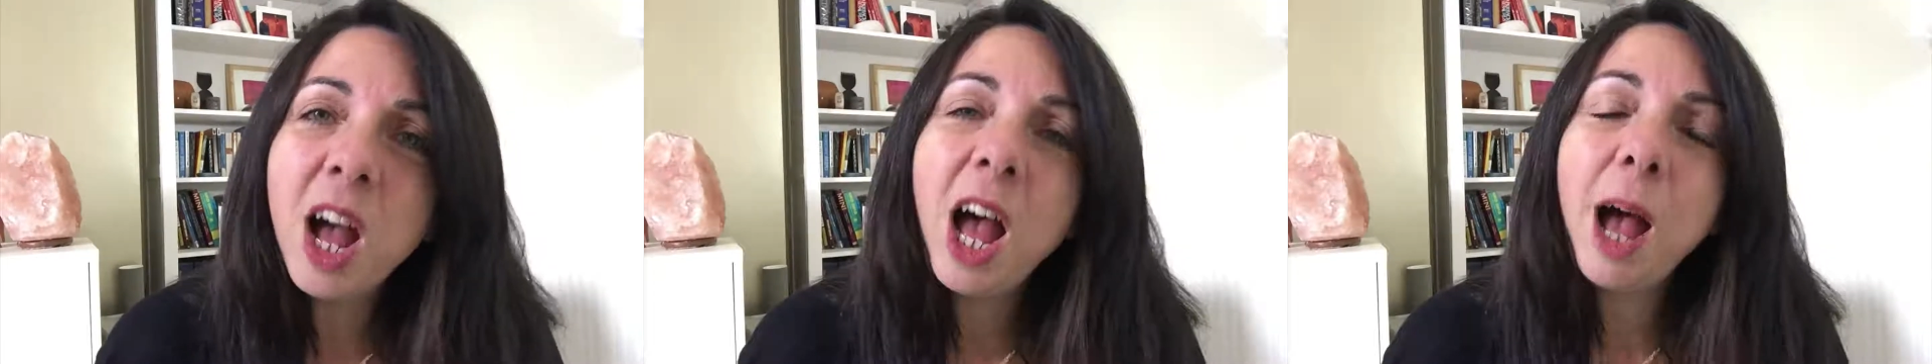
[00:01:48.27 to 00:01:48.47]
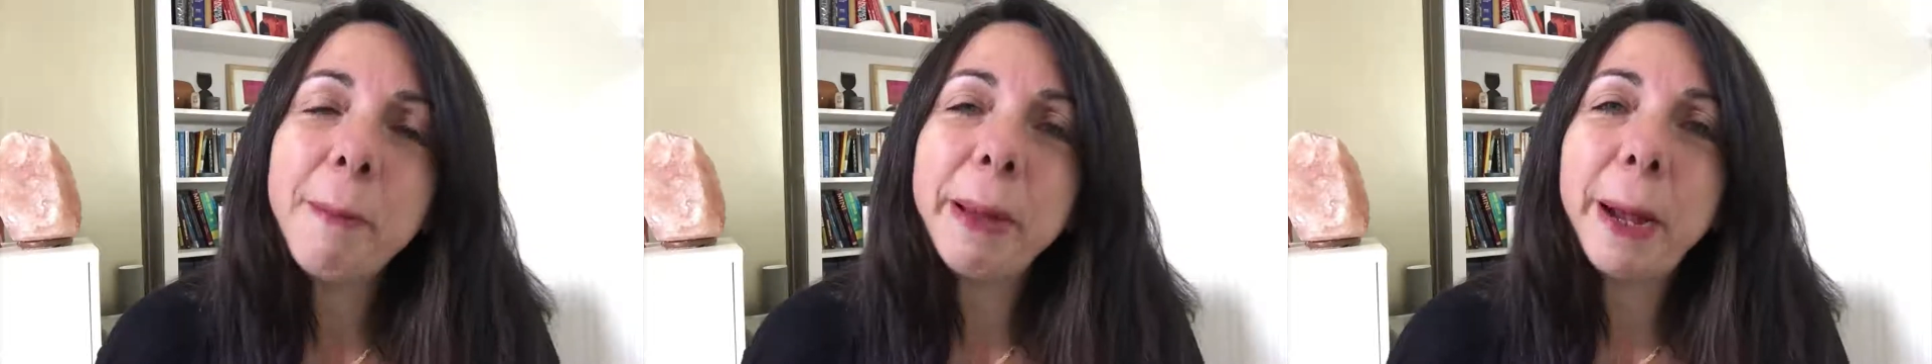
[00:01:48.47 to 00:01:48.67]

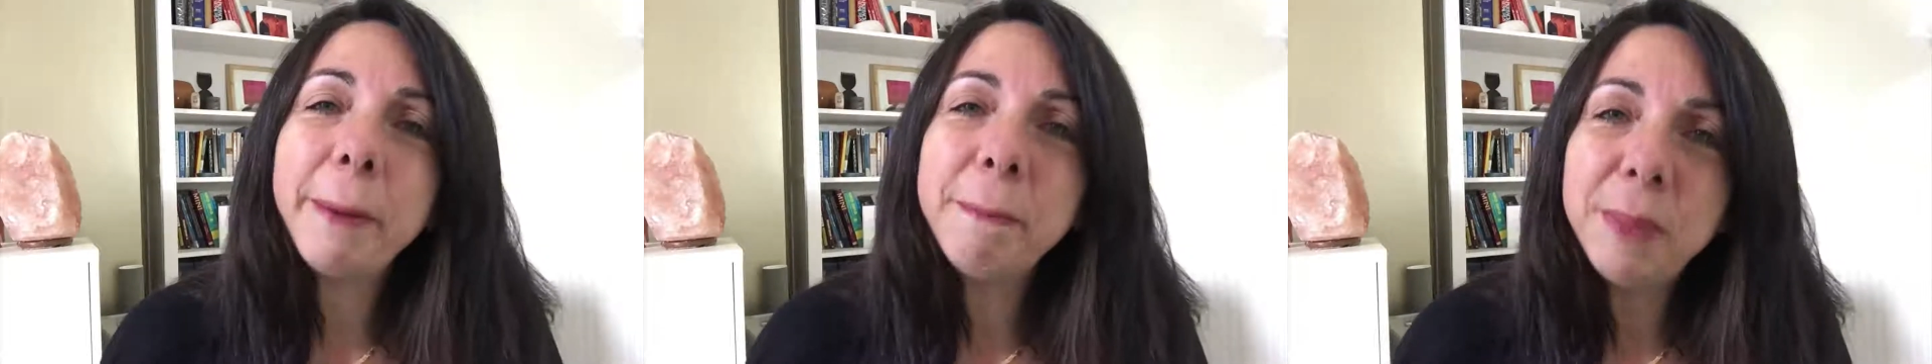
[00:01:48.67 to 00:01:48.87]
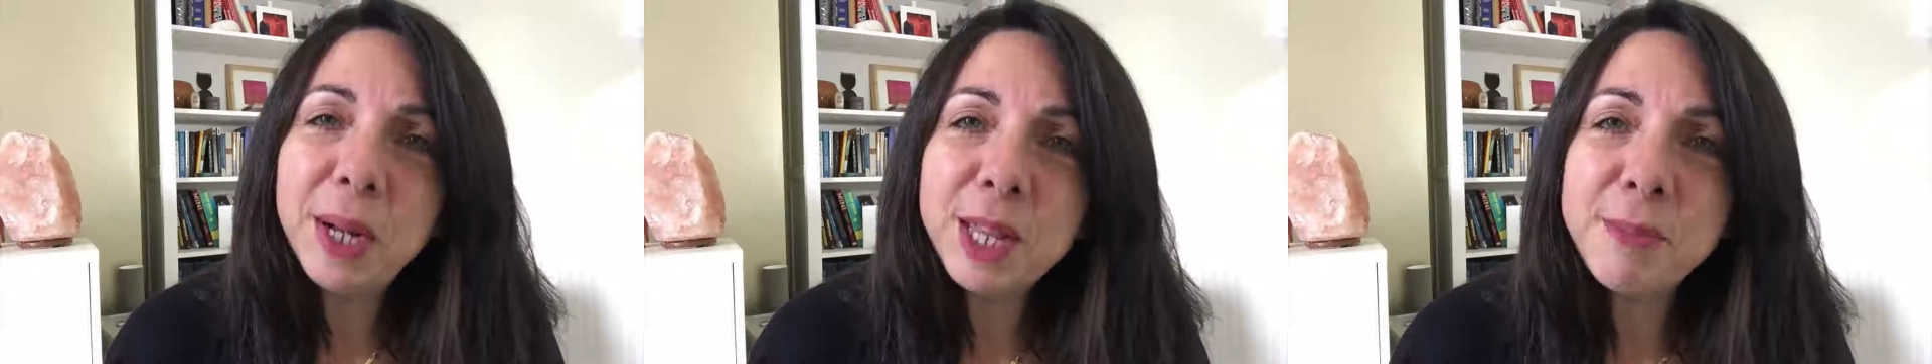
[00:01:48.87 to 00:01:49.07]

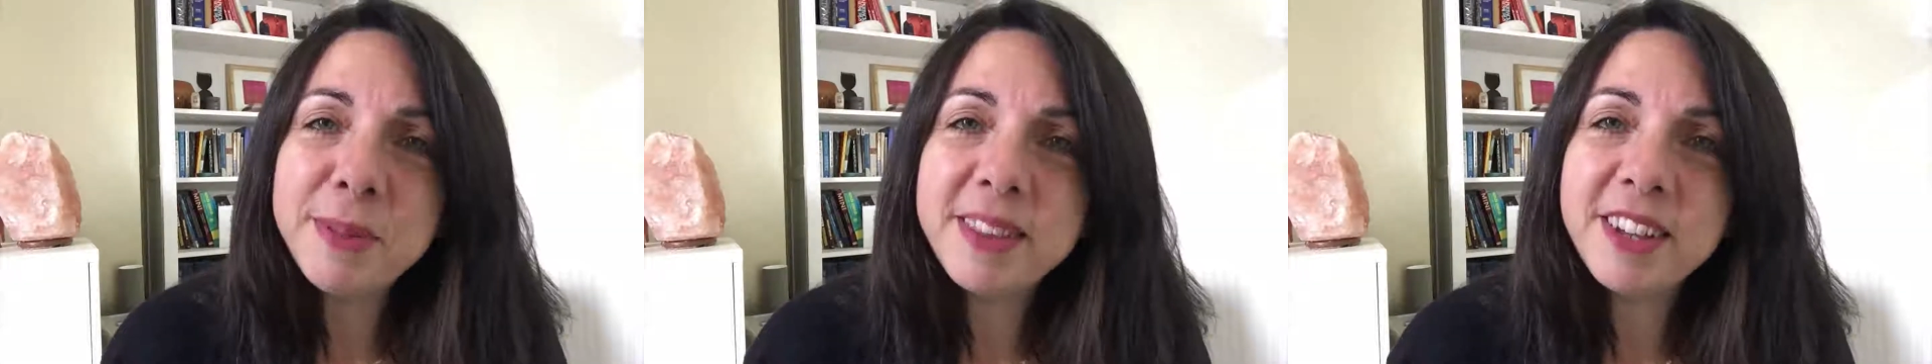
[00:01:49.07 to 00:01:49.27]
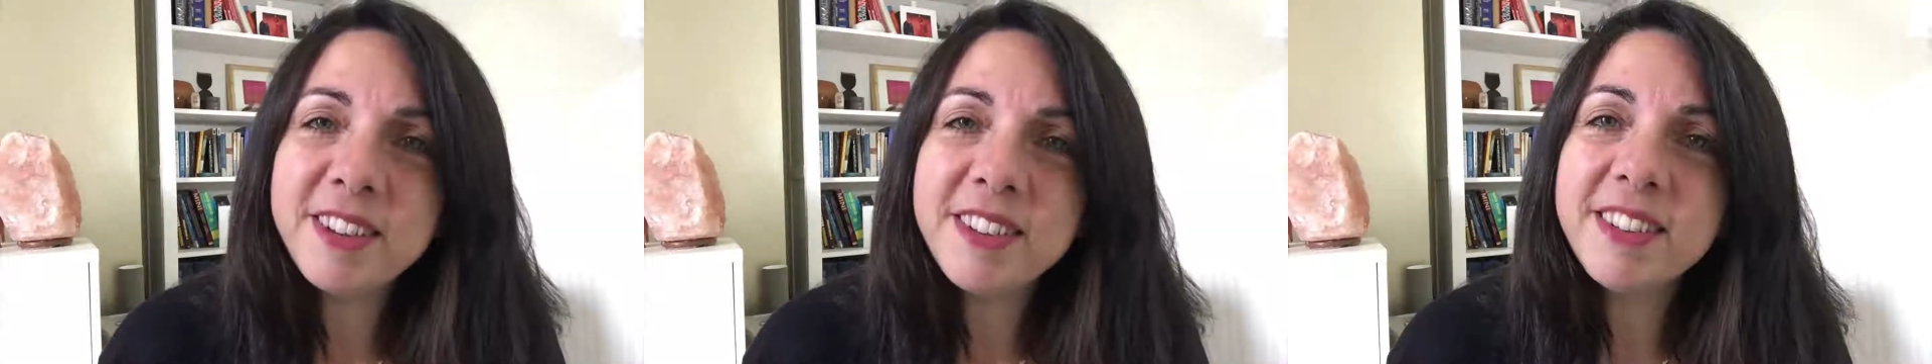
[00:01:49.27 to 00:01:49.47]
about birth
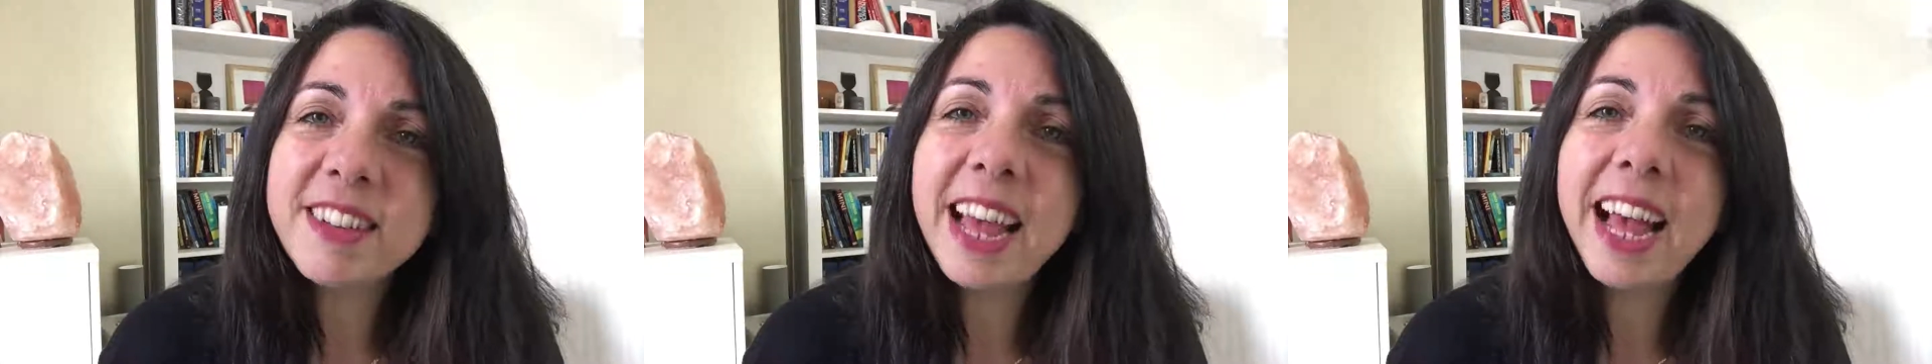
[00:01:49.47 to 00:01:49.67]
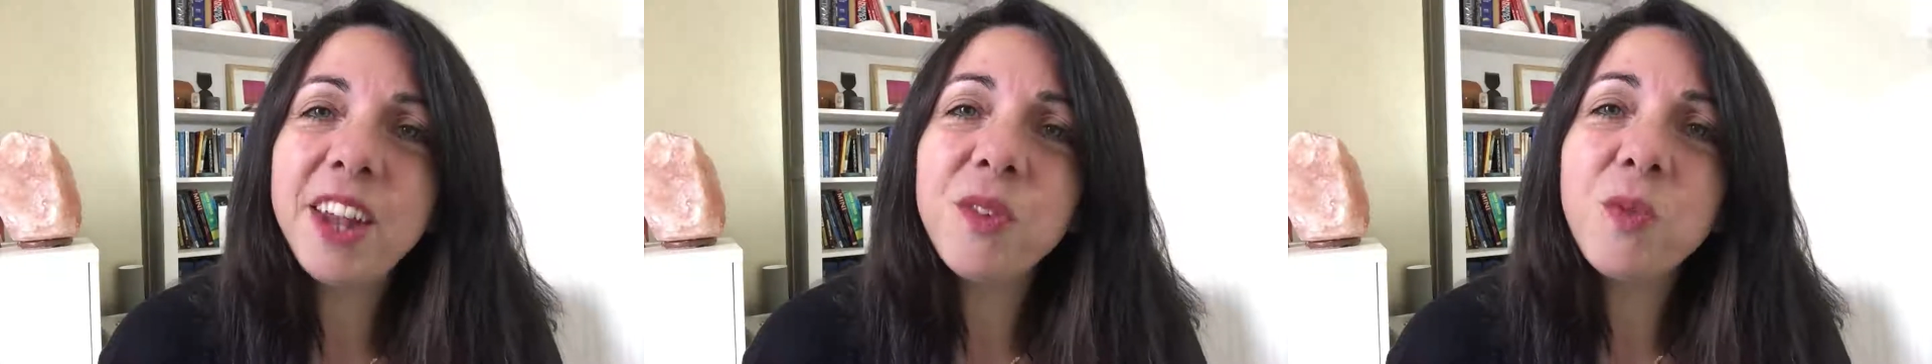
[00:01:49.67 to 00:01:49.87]
positions and